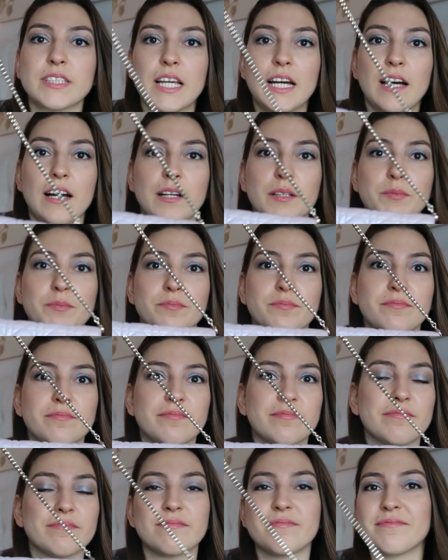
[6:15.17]

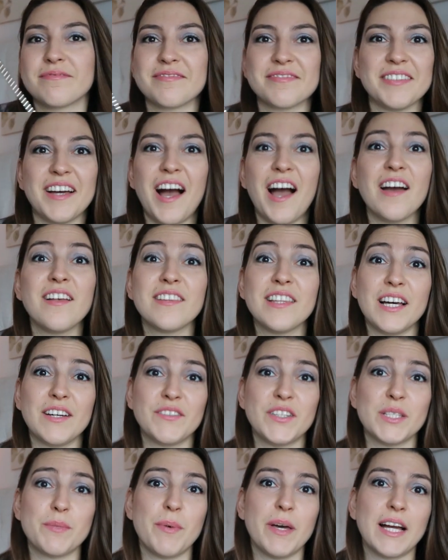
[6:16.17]
I
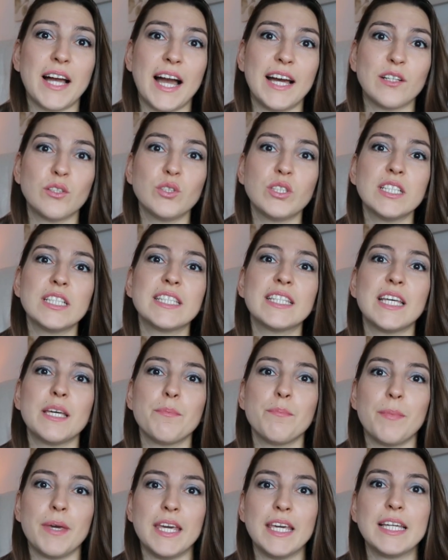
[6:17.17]
love this bag. I don't think they
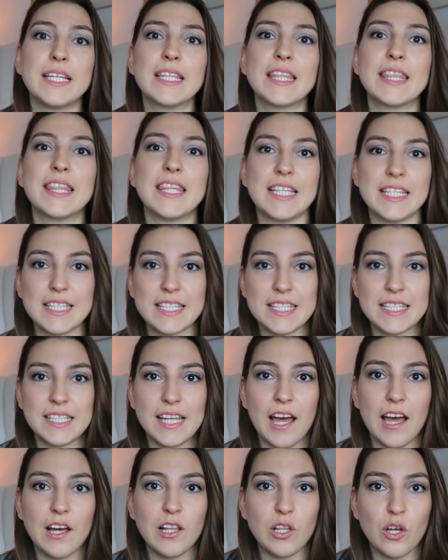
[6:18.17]
make this
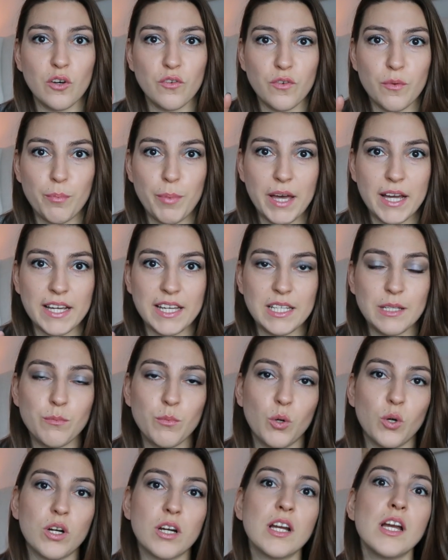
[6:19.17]
style of a bag
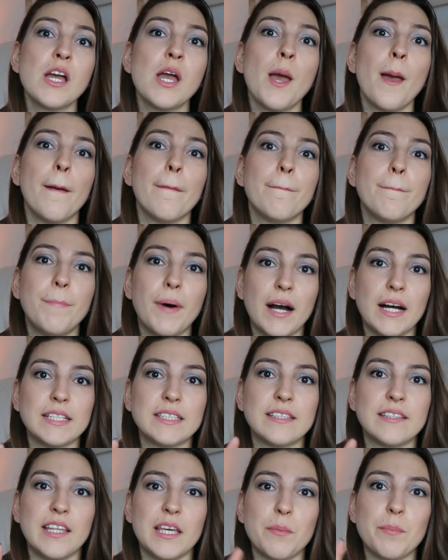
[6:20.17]
anymore,
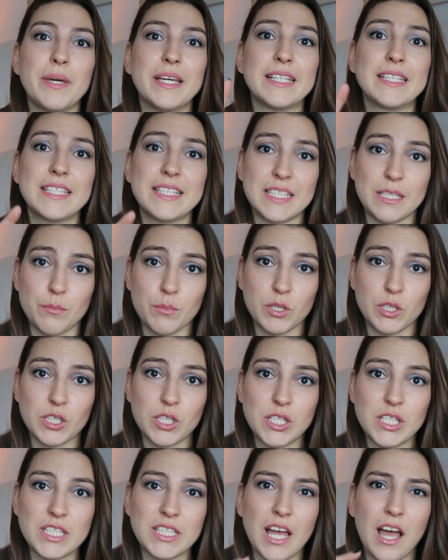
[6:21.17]
but they make
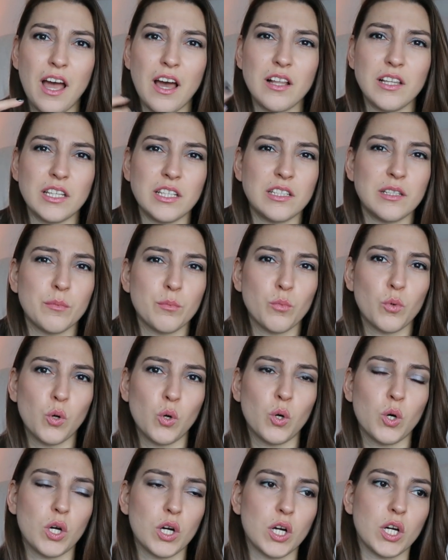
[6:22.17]
similar style in a
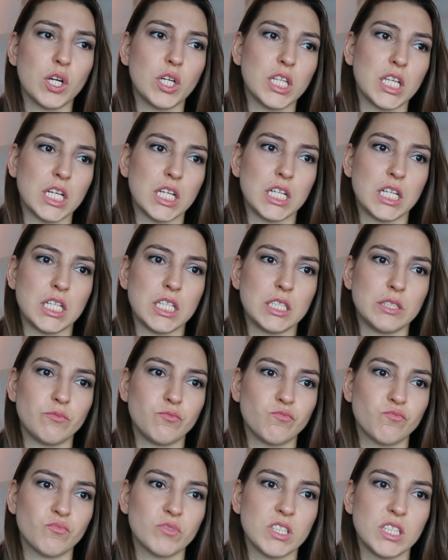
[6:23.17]
more like a
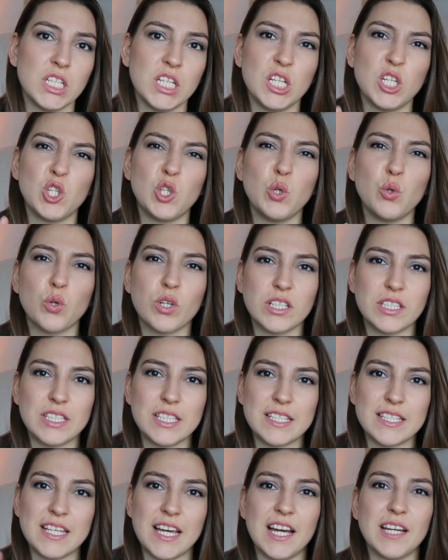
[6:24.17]
newer
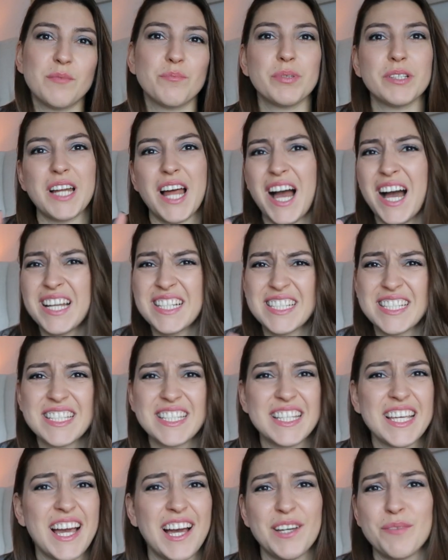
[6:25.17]
design, but
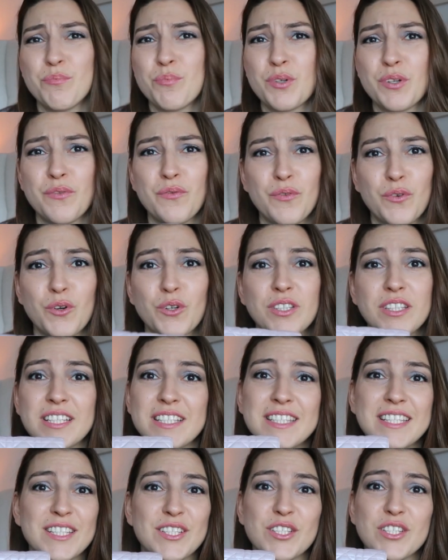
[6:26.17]
honestly I prefer
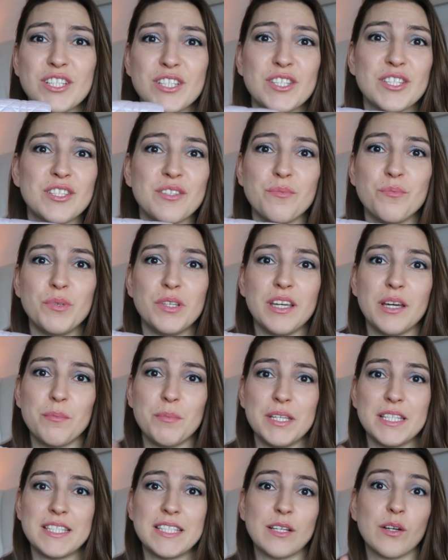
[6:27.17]
this. Is just, to me,
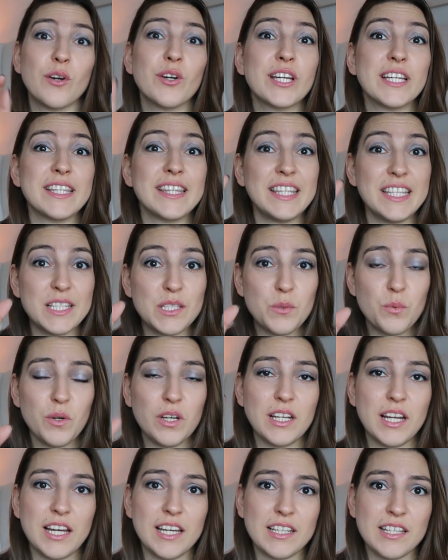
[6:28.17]
amazing. Okay, this
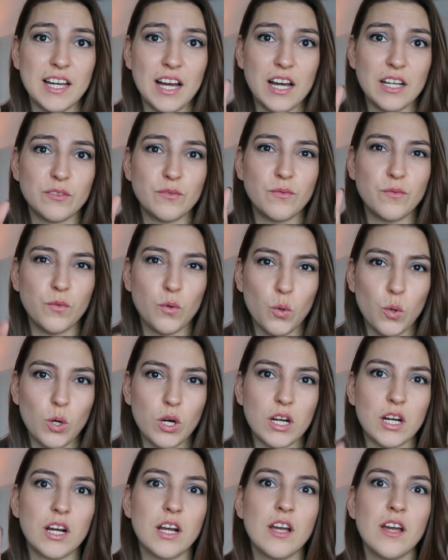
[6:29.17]
one I got
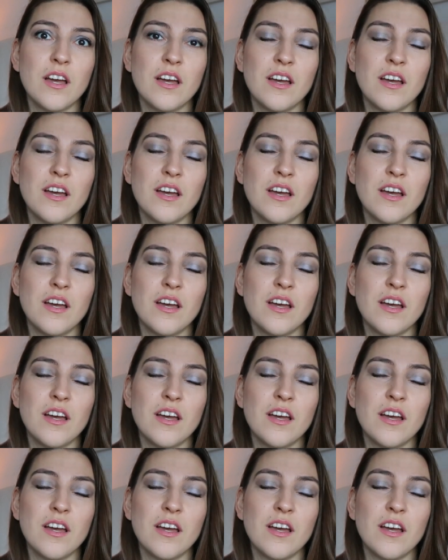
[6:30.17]
for